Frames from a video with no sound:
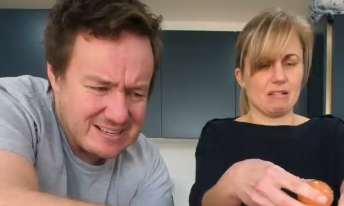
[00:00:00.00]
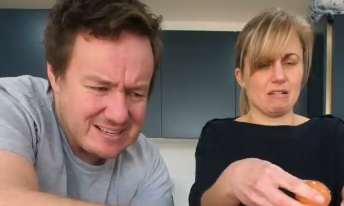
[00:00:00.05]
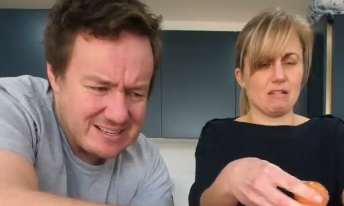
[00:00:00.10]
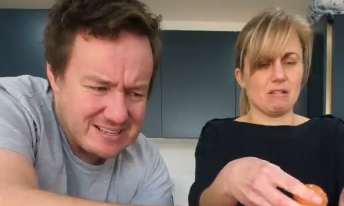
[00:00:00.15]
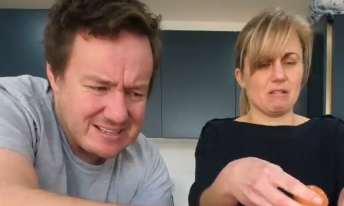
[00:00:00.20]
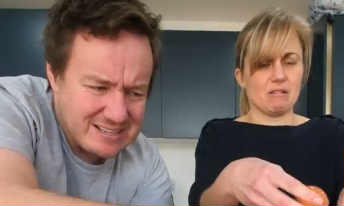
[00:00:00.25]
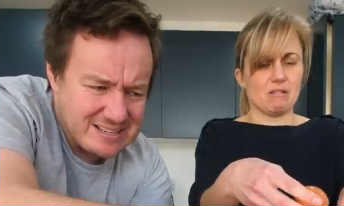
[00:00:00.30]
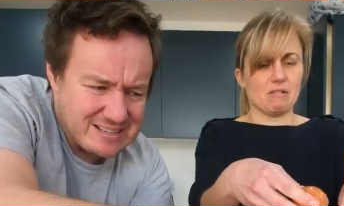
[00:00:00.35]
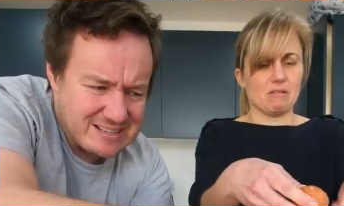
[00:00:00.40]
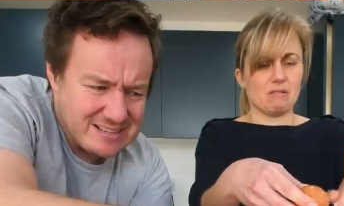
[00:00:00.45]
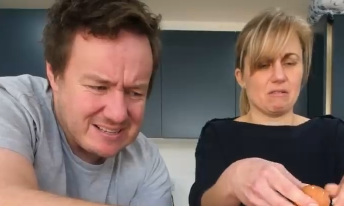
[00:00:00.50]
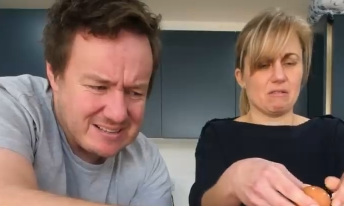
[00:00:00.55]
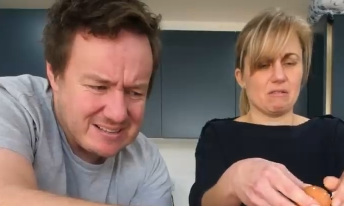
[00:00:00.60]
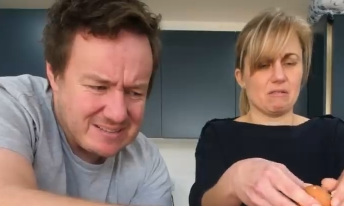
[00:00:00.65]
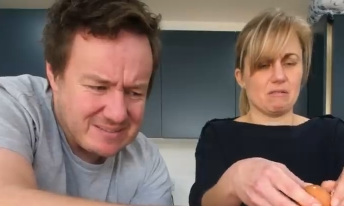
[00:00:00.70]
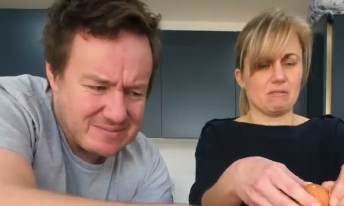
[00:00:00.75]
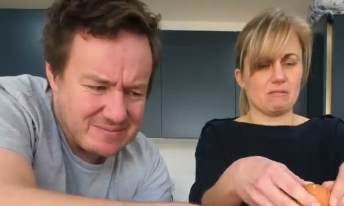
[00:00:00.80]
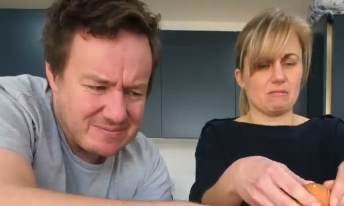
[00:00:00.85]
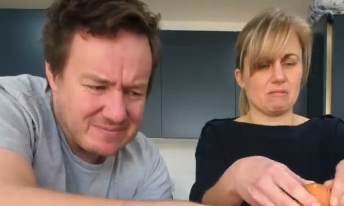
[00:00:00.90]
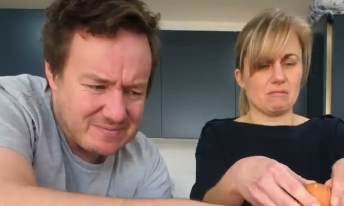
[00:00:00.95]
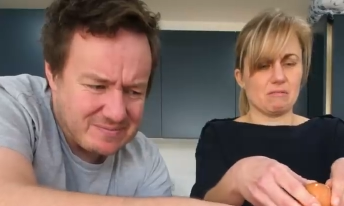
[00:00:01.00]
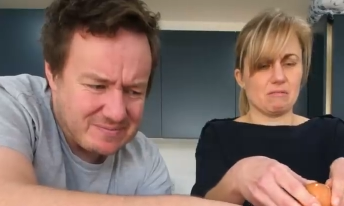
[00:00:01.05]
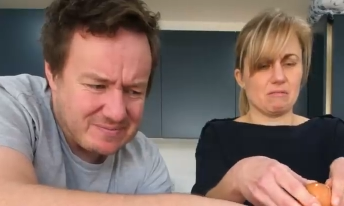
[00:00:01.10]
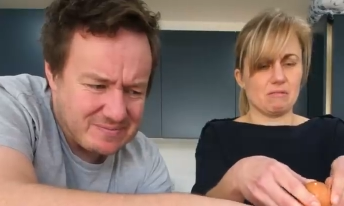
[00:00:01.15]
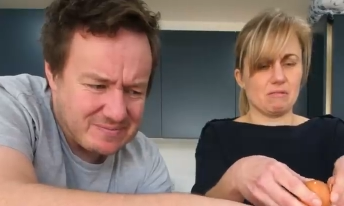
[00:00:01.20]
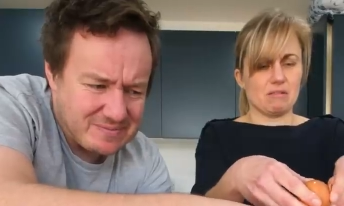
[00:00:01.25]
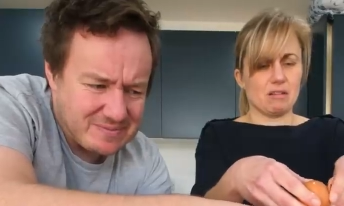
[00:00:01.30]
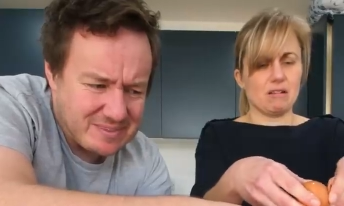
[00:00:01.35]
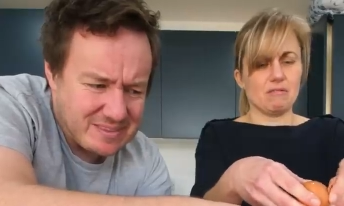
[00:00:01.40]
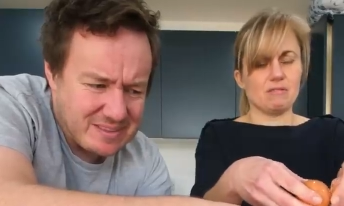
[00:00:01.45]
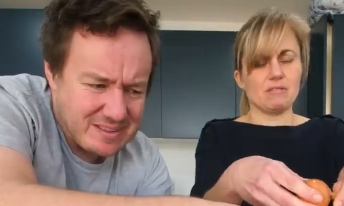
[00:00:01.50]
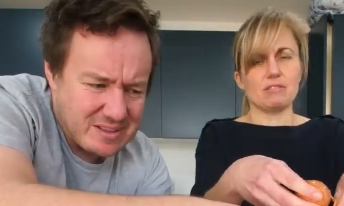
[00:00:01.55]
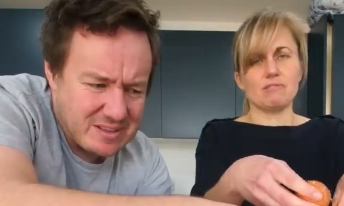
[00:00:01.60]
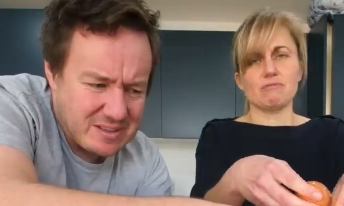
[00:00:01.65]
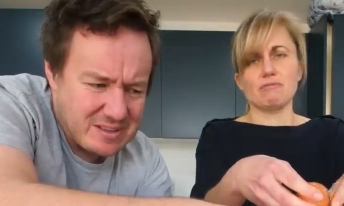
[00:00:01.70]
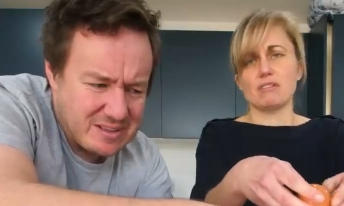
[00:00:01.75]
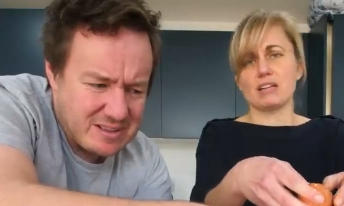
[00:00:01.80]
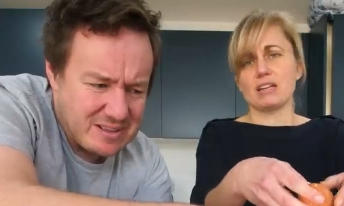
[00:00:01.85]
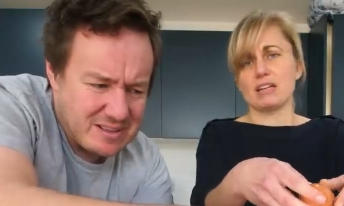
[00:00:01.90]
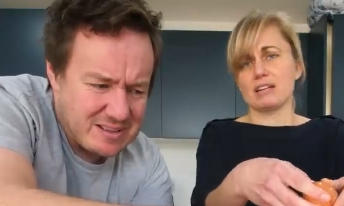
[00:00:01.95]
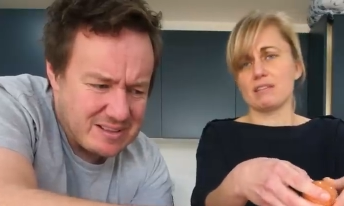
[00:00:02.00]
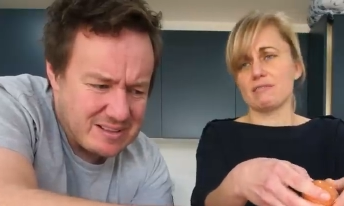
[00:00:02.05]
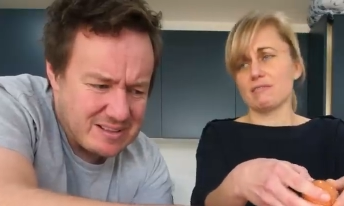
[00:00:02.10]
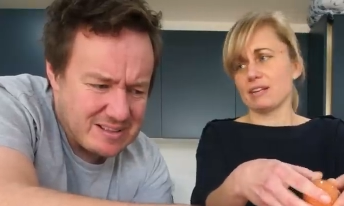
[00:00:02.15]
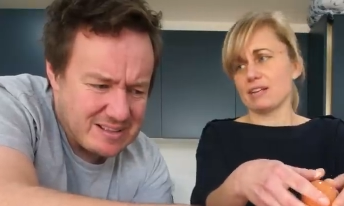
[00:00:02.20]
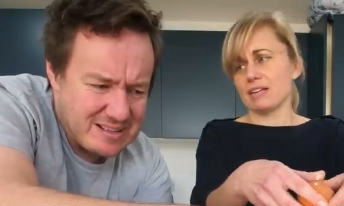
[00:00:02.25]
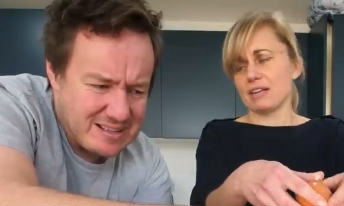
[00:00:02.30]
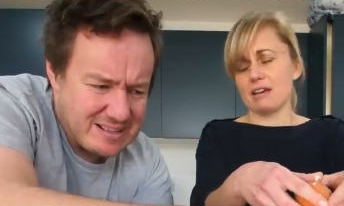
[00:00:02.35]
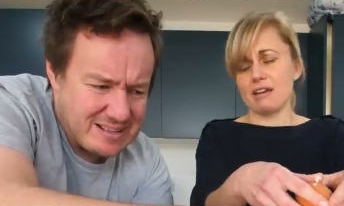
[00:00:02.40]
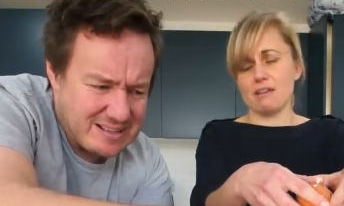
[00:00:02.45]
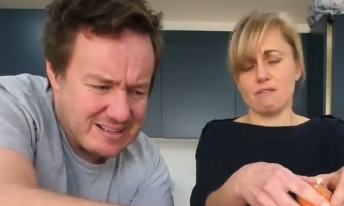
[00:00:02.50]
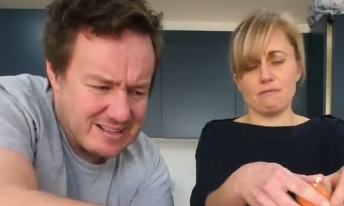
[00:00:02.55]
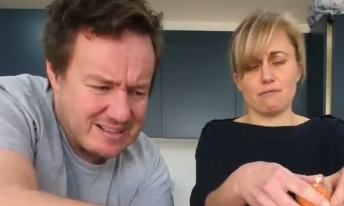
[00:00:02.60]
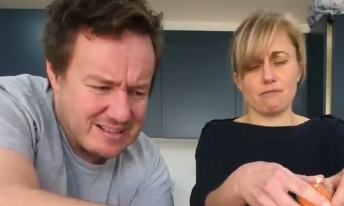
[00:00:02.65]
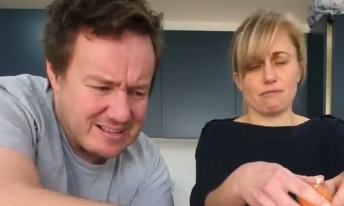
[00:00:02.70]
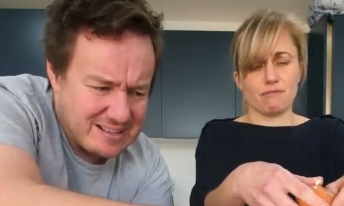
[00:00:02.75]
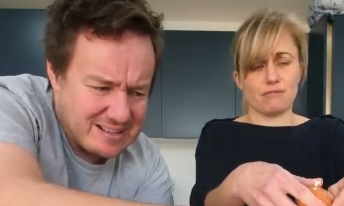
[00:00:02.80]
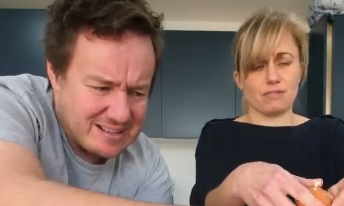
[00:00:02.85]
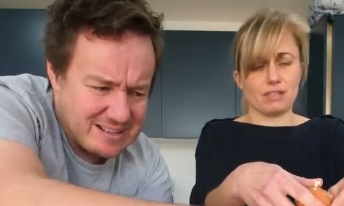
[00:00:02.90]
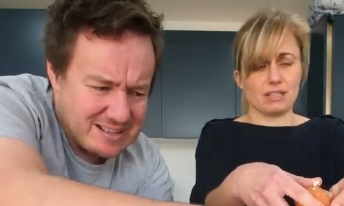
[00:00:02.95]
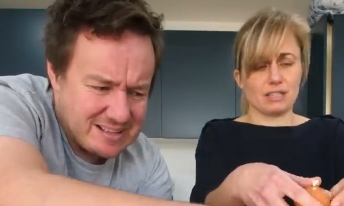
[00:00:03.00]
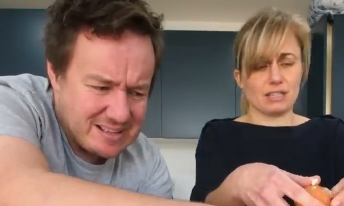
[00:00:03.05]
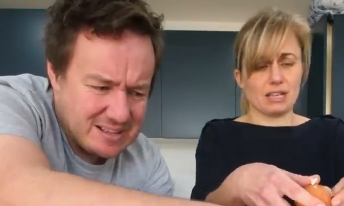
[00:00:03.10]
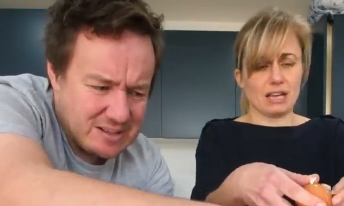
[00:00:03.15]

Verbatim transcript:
Speaker 1: Oh, I was really, really hateful for this